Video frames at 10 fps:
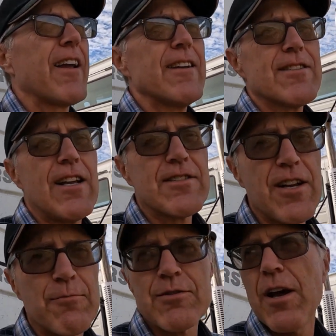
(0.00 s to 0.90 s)
I guess that
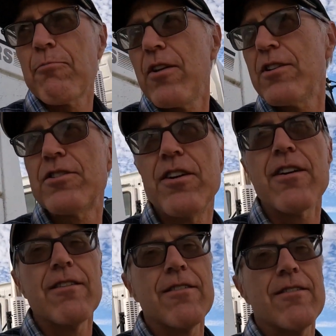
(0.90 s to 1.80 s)
sums up this
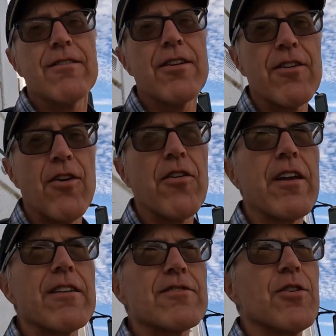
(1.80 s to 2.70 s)
year. You can only
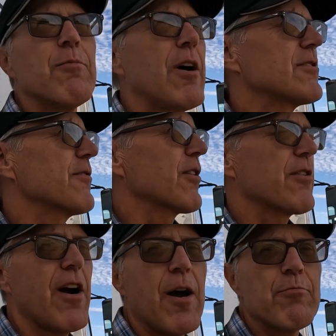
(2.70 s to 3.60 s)
get so much of a
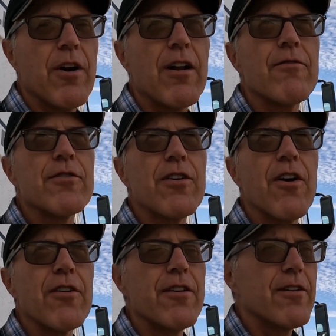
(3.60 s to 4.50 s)
crop out of a
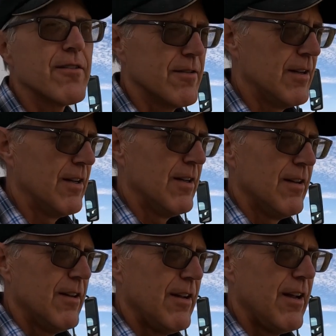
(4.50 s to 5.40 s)
drought year,
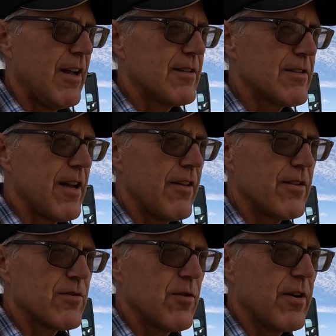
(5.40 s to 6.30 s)
and I'd say
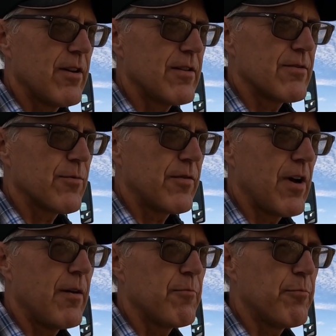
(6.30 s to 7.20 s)
this one we've
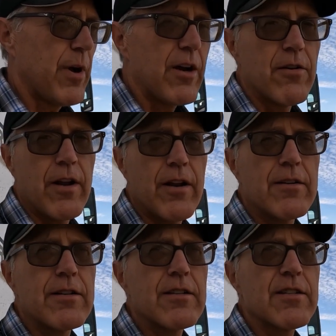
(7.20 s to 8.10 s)
done better than
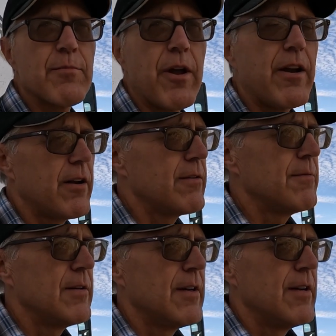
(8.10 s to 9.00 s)
anticipated,
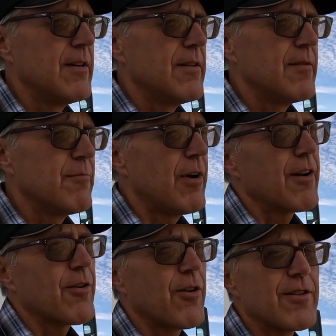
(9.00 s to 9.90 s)

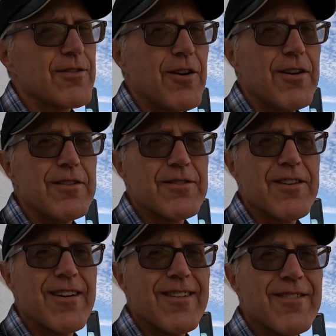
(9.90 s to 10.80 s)
but of course always
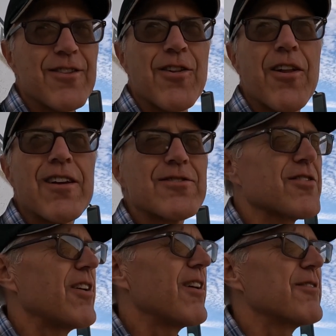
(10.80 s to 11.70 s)
a little
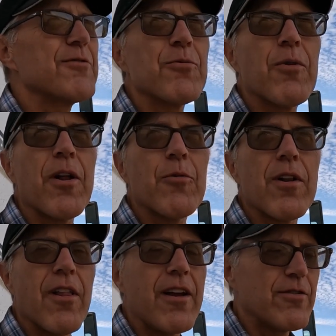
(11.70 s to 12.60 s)
less than what I
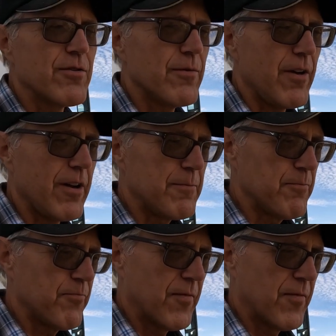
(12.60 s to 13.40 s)
would have liked to have had.